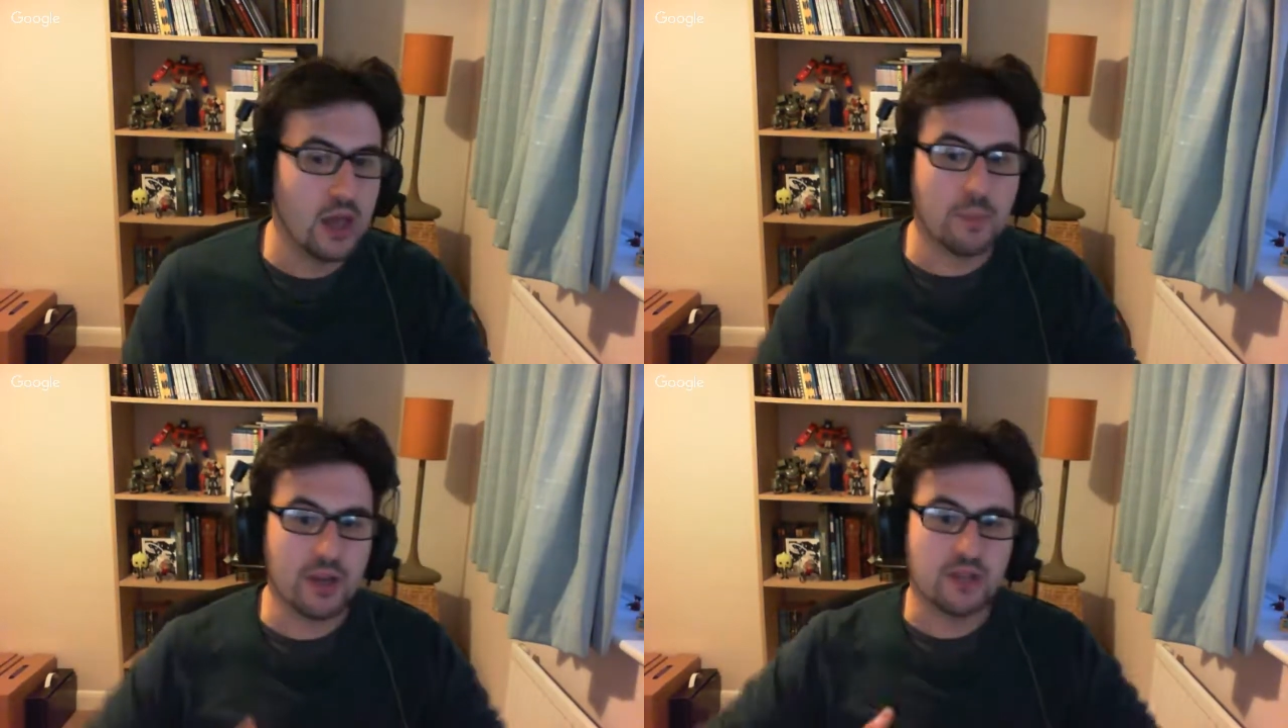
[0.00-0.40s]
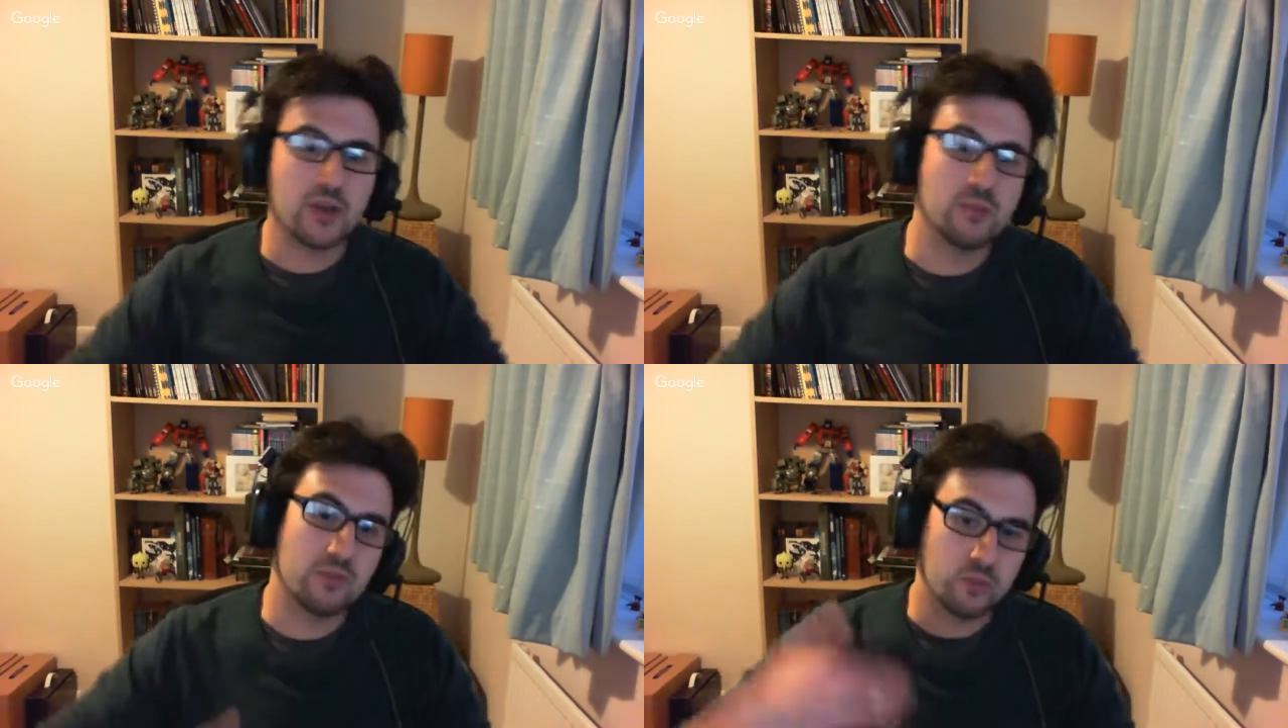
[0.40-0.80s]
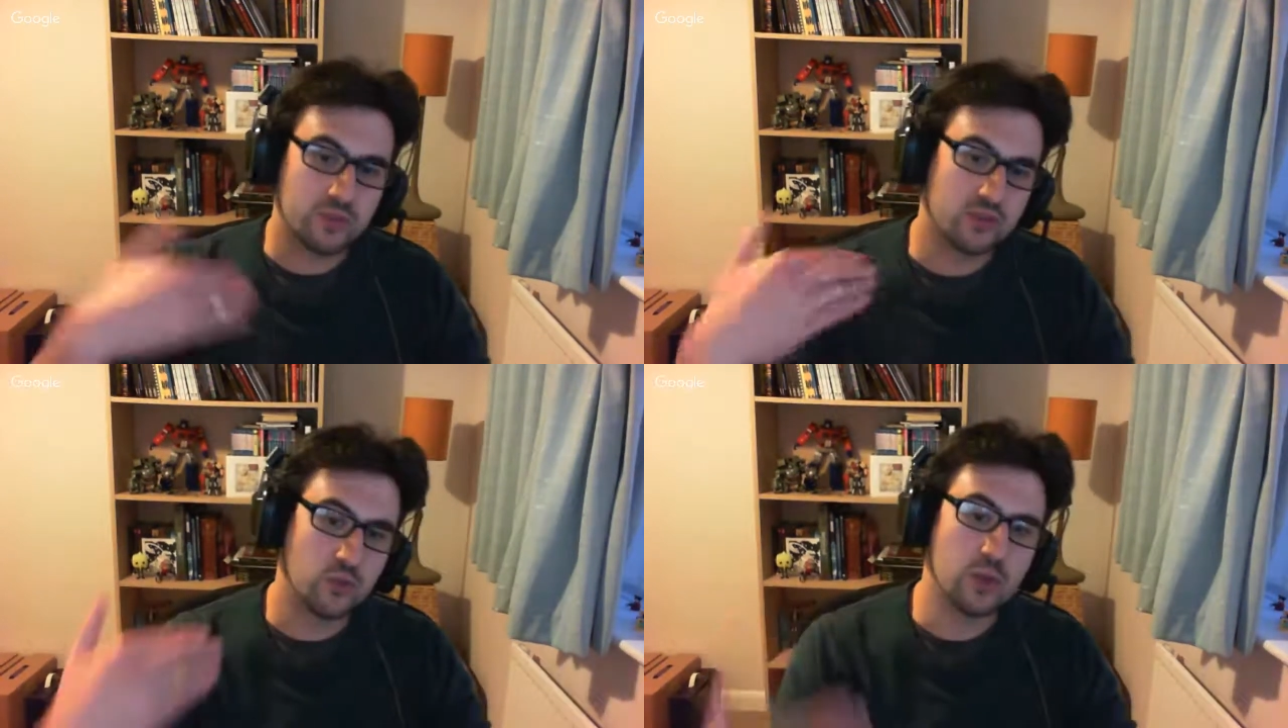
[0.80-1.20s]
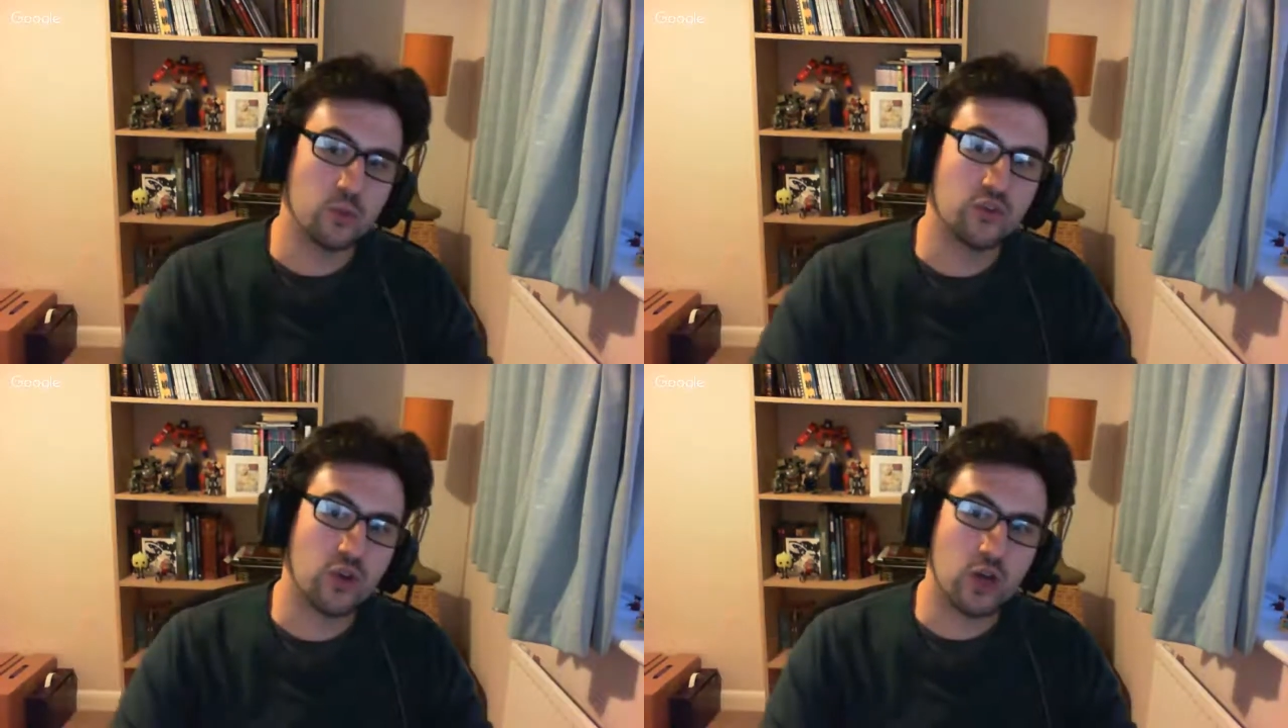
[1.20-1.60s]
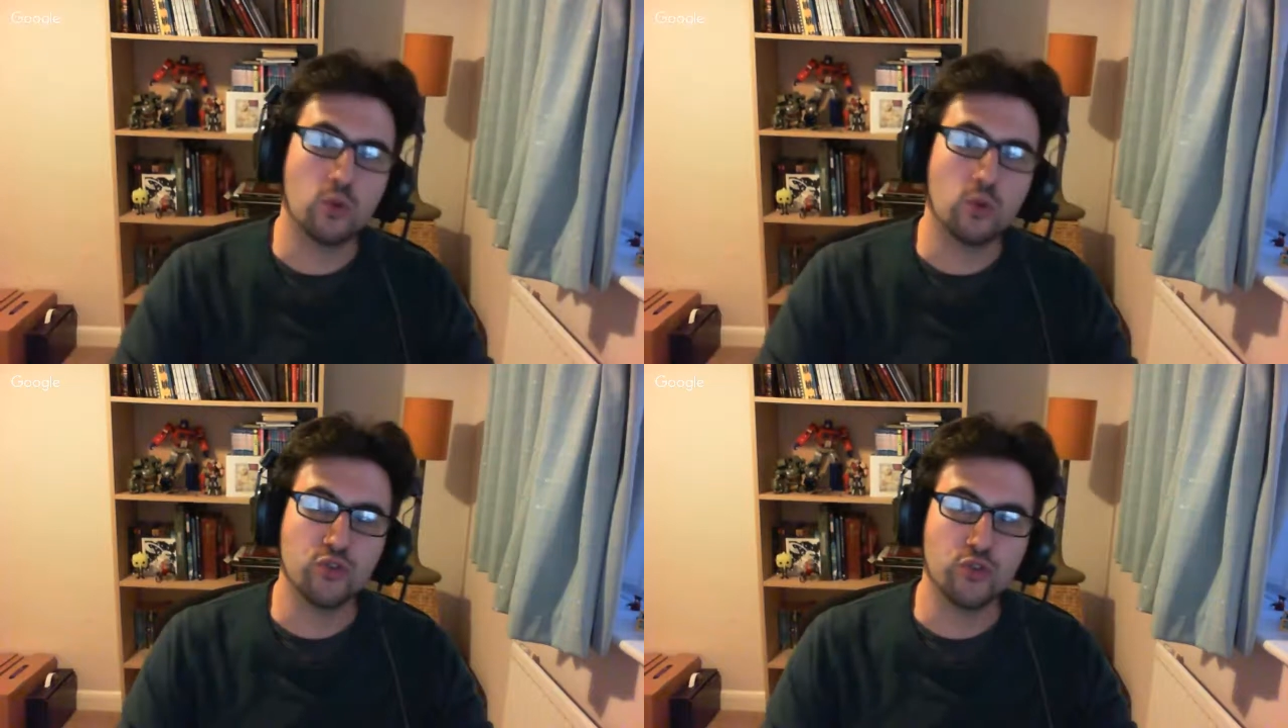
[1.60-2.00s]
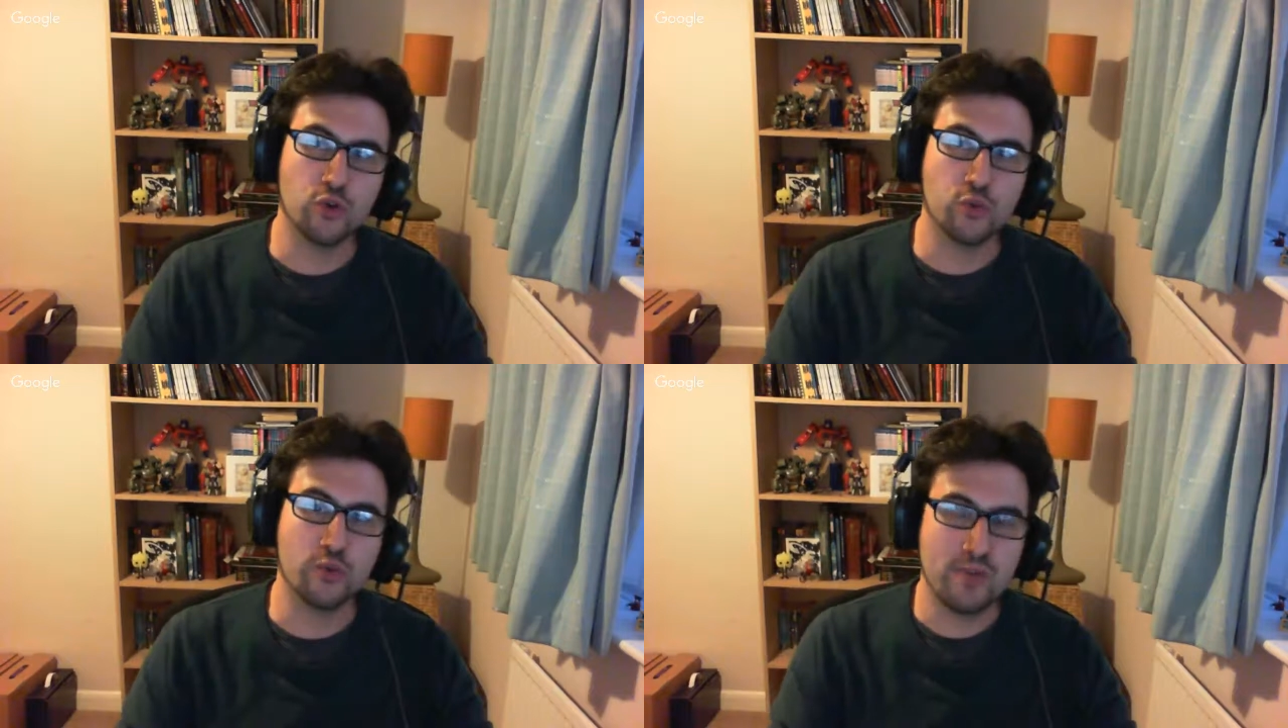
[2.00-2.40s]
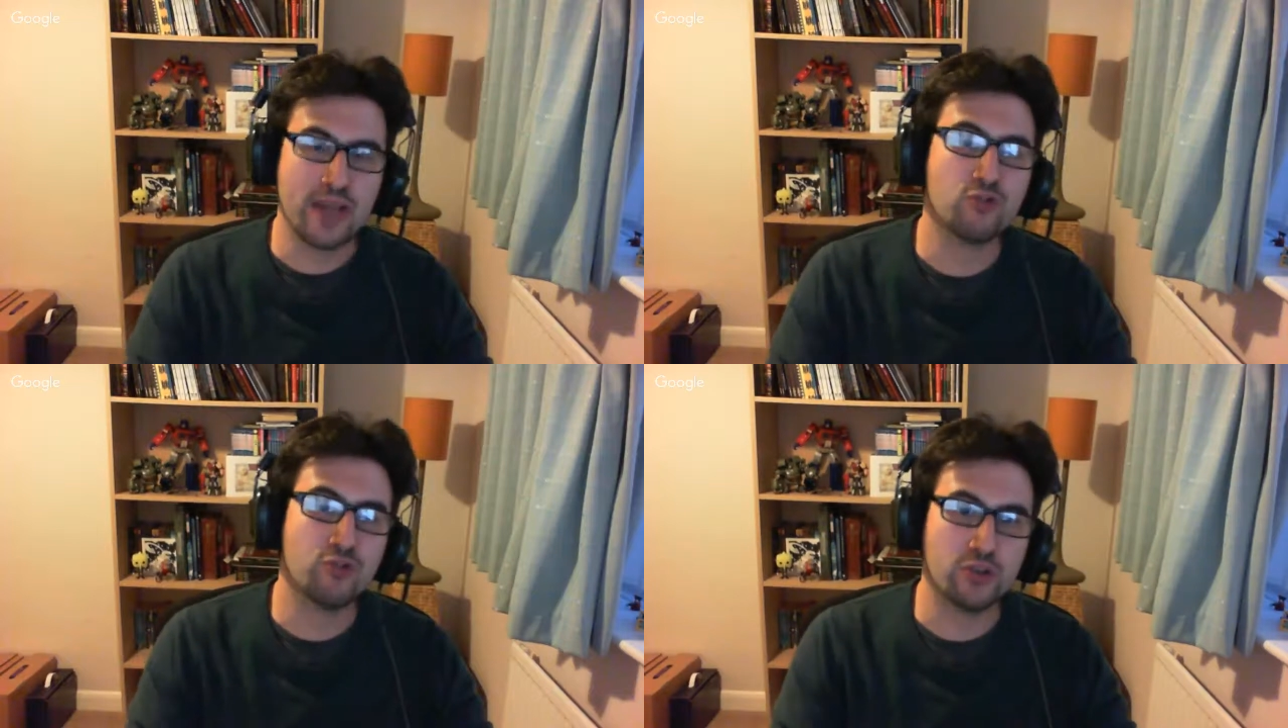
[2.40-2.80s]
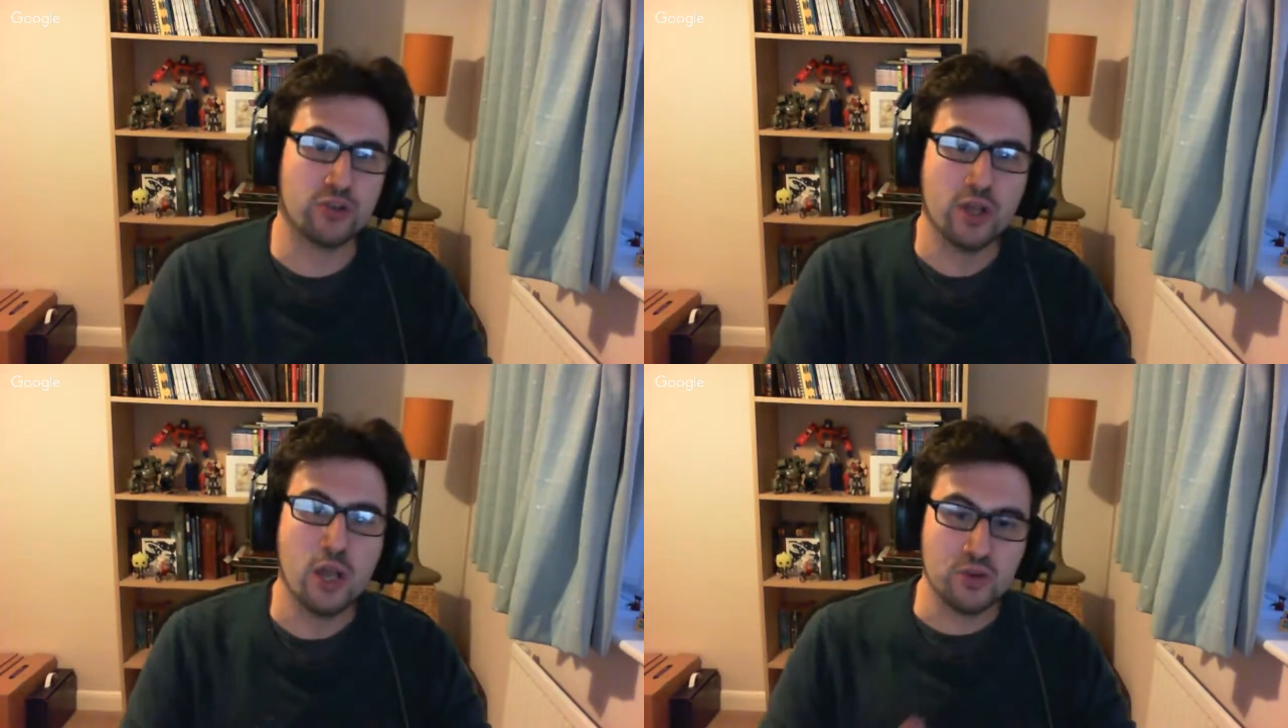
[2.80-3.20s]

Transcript: But in terms of doing what I want to do with my Patreon,